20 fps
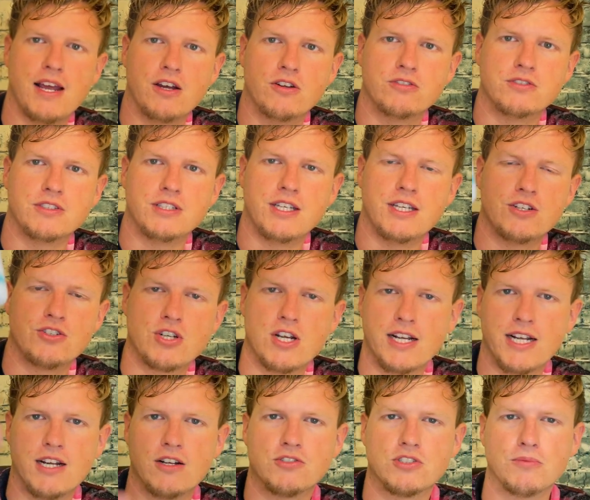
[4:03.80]
L D, check
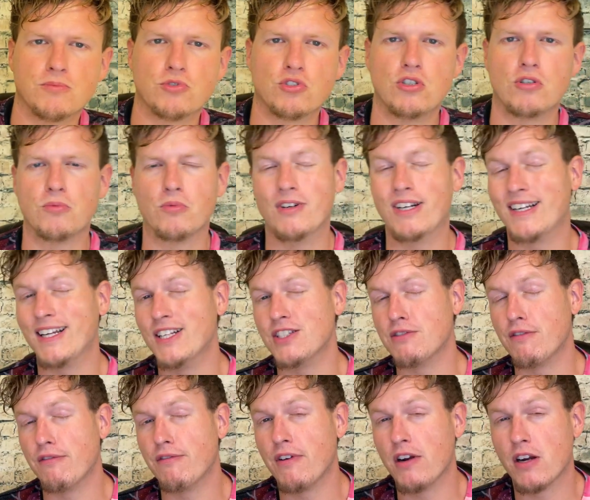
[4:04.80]
out some turmeric. It's
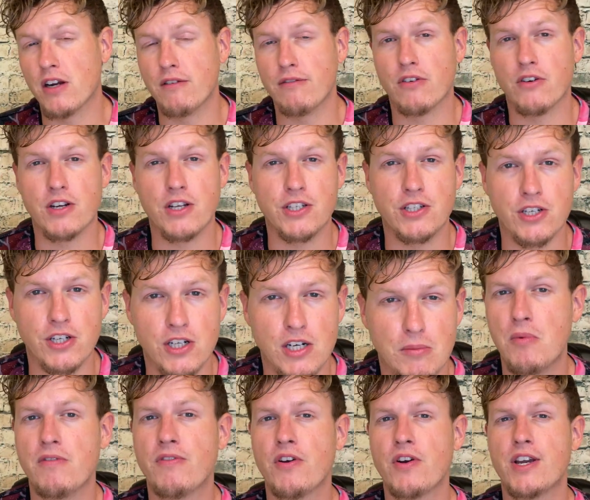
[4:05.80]
very, very good. I'll
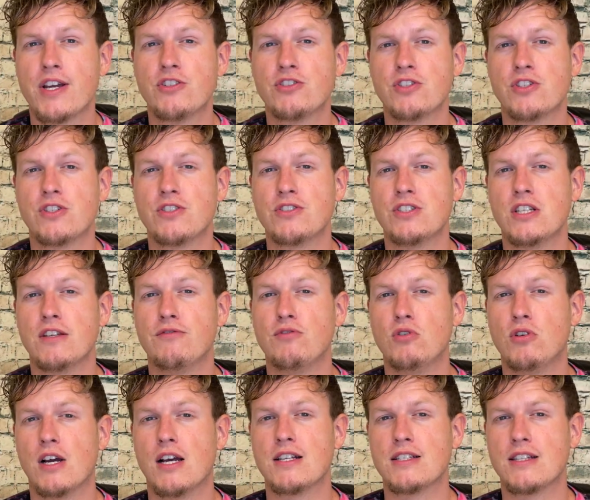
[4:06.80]
be very interested to see if you
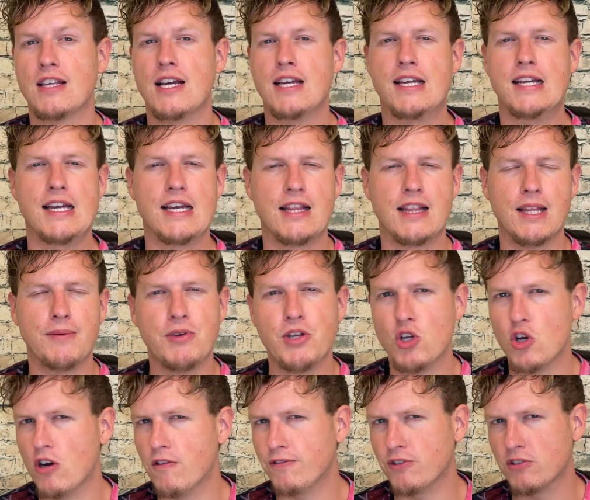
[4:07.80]
guys like it and let me
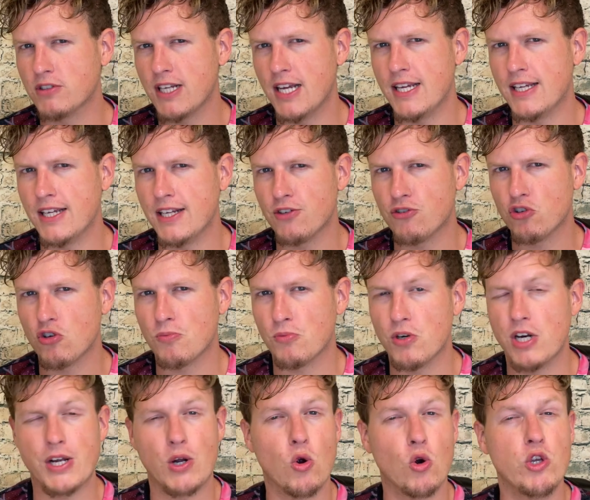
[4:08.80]
know if you're taking
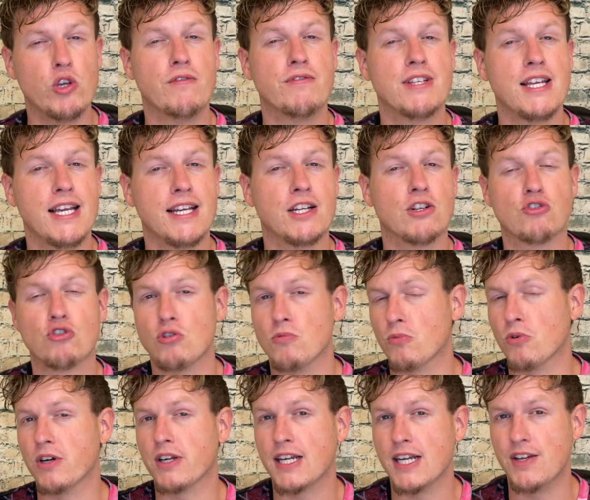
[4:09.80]
turmeric or you've taken
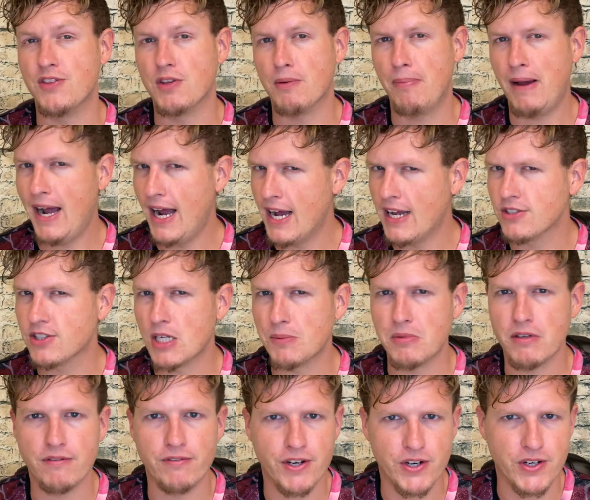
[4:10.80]
turmeric in the past. I'll
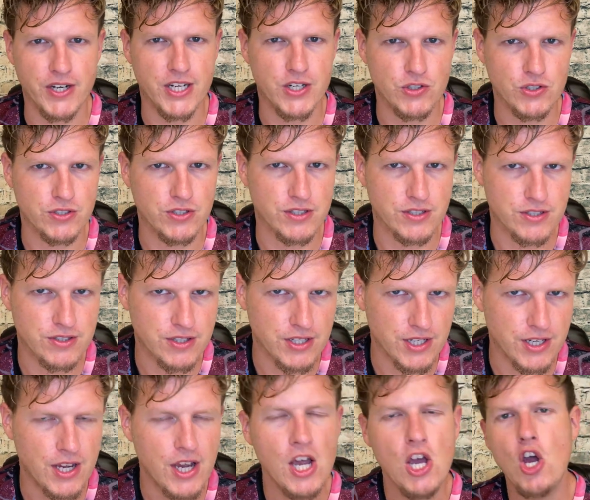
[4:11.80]
be very interested to
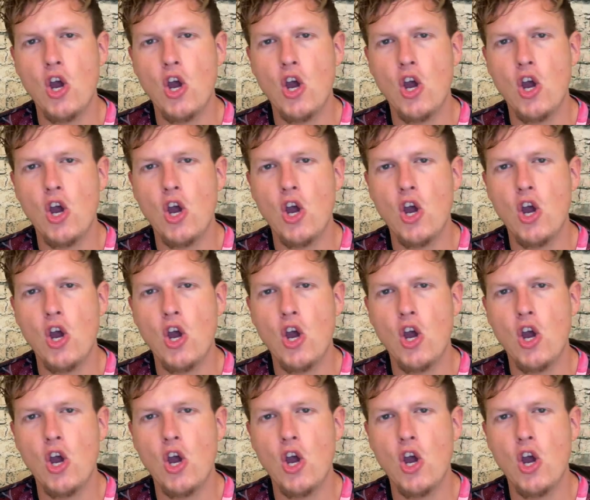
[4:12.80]
see.